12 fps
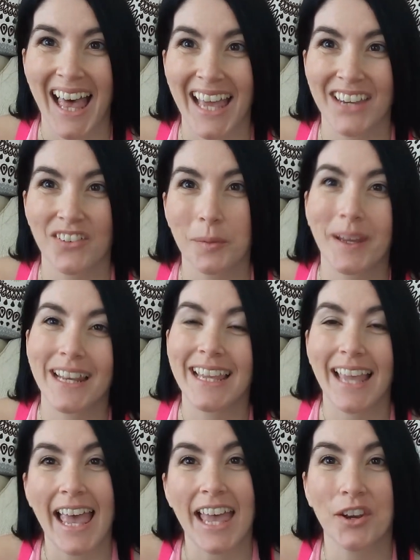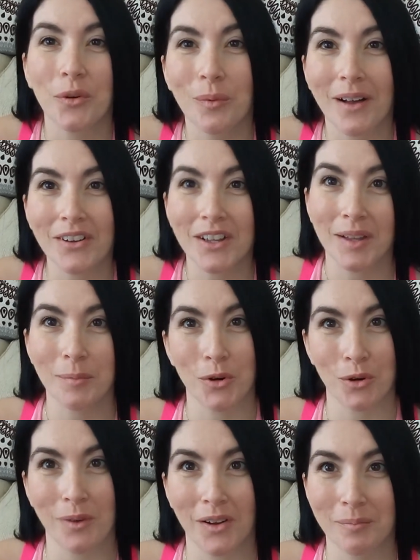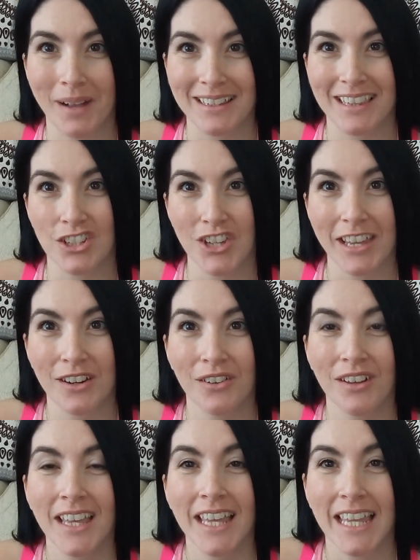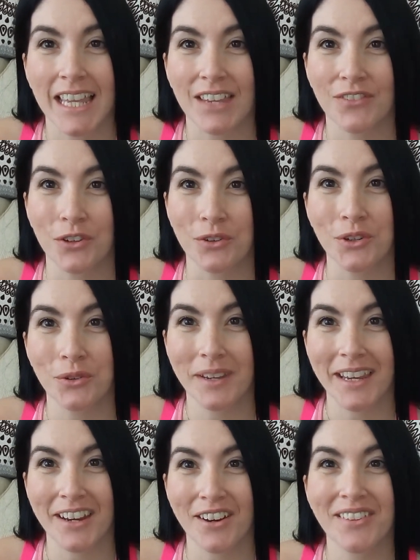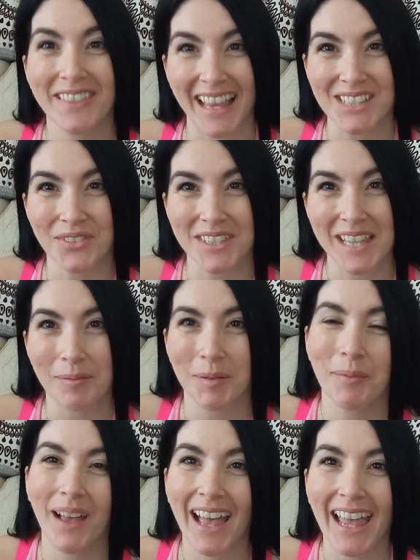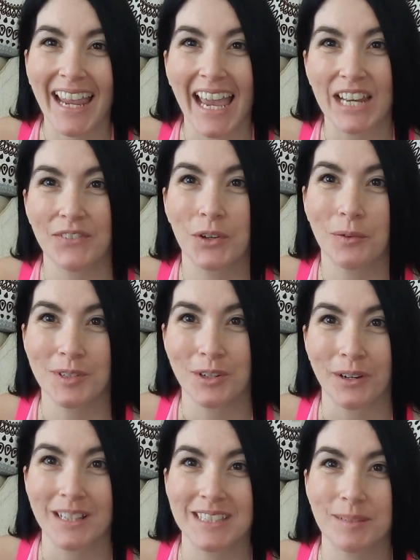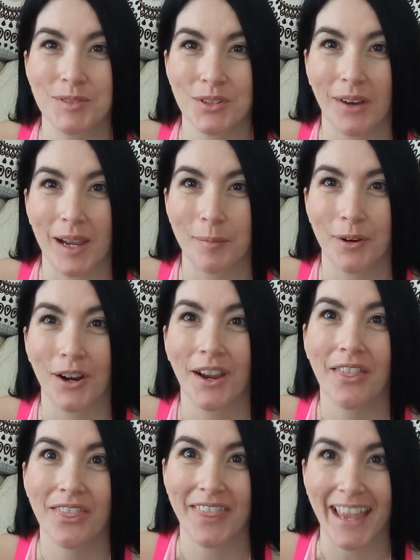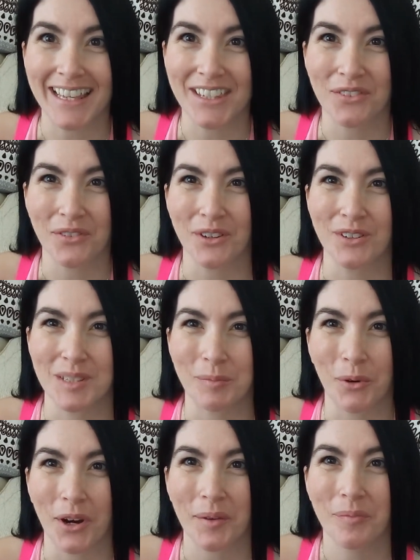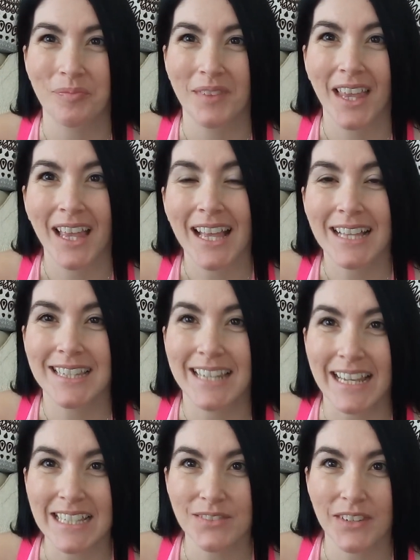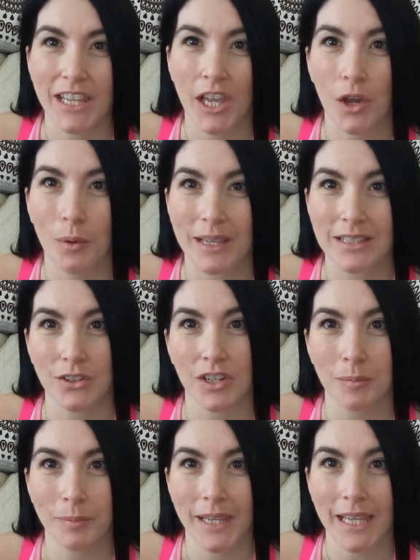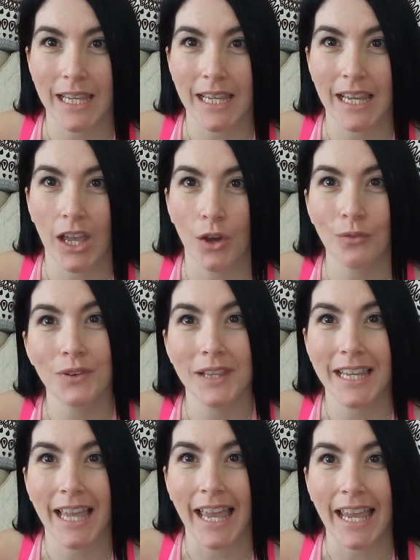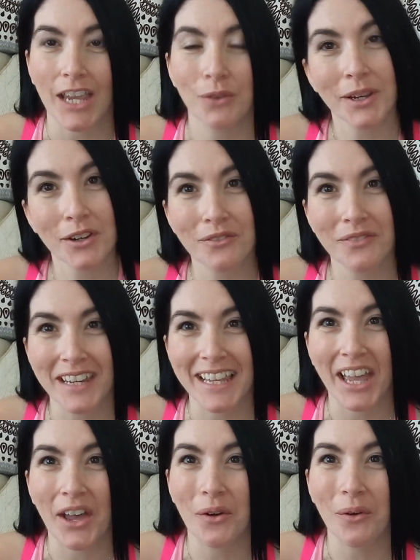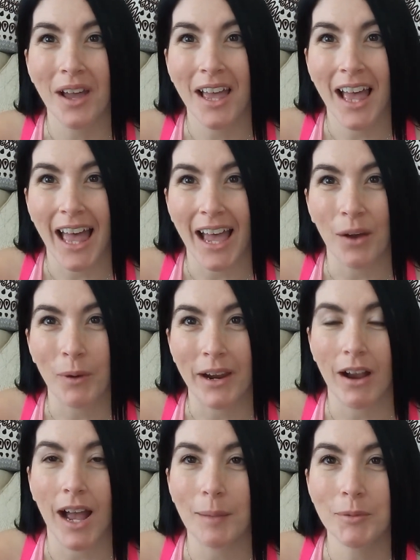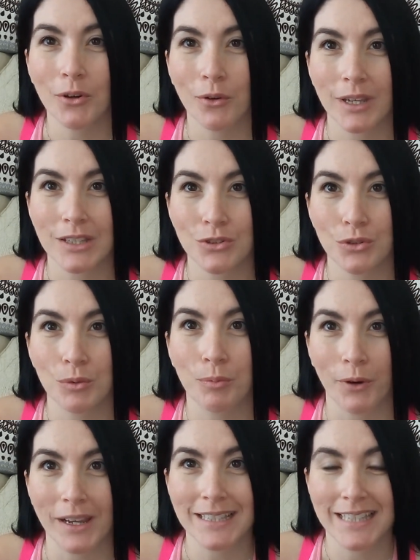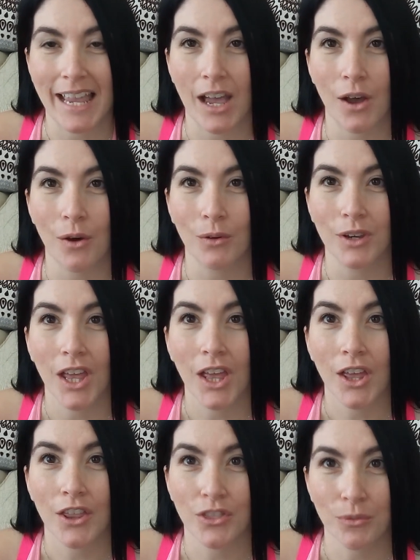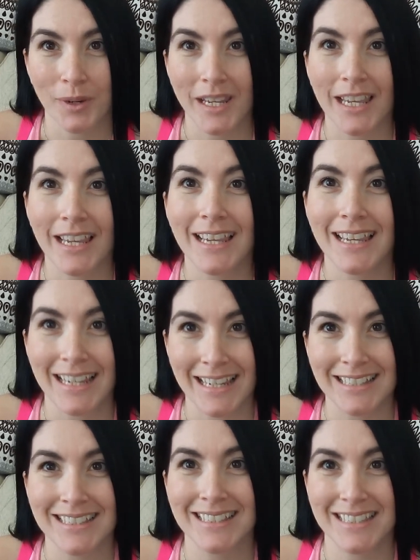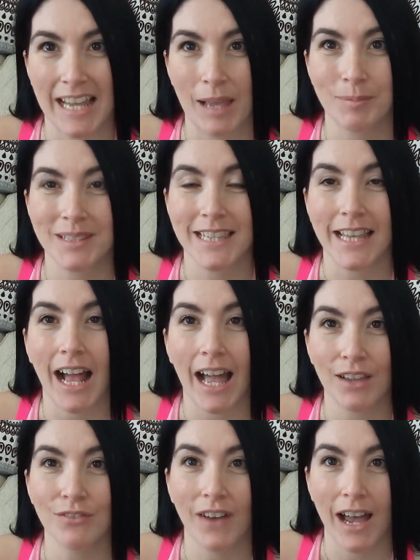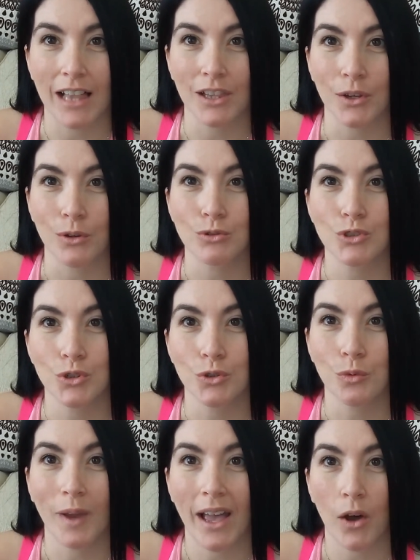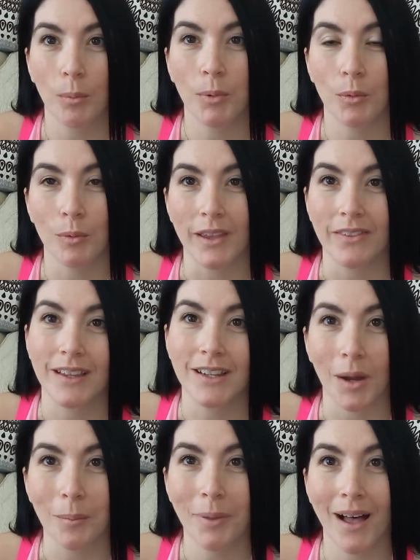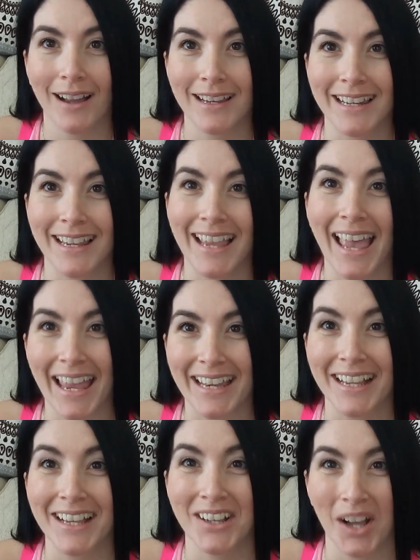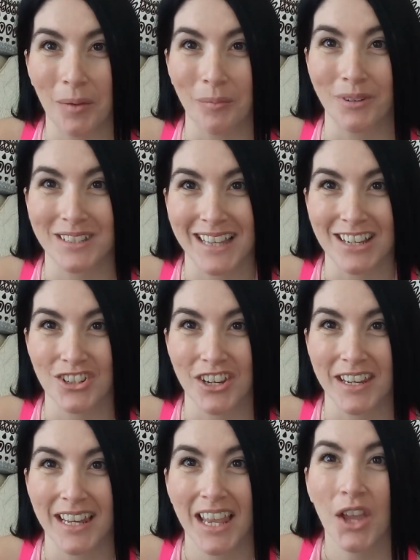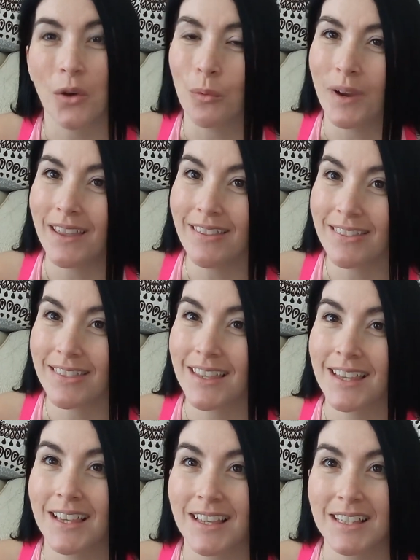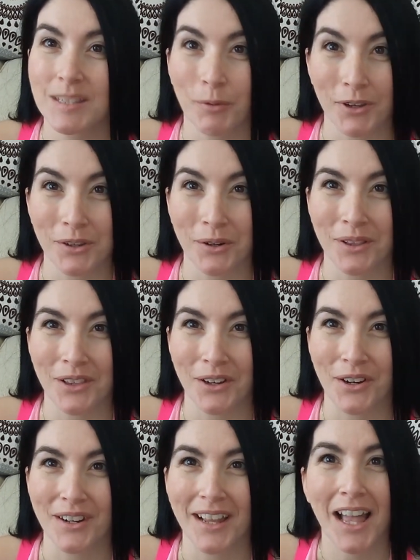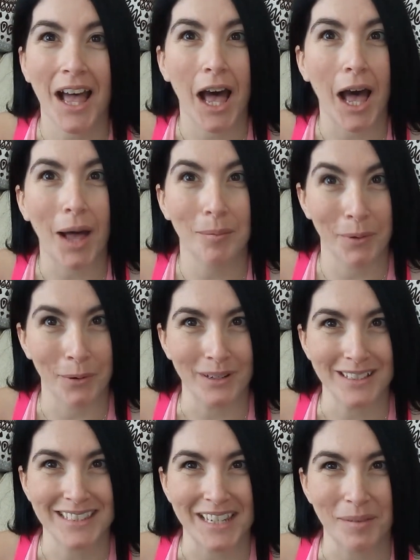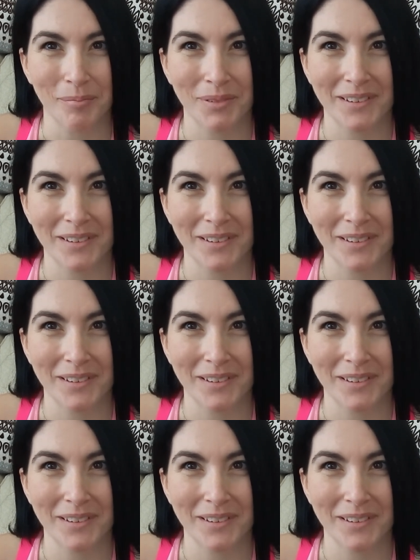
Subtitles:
Hi everybody and welcome back to the channel. If you're new here, thanks for stopping by, and if you're a returning subscriber, thank you for your support. Today's video is going to be hopefully a quicker video where I'm going to break down 3 easy steps that I follow to help with gum pocketing and gum recession with, spoiler alert, a bonus tip.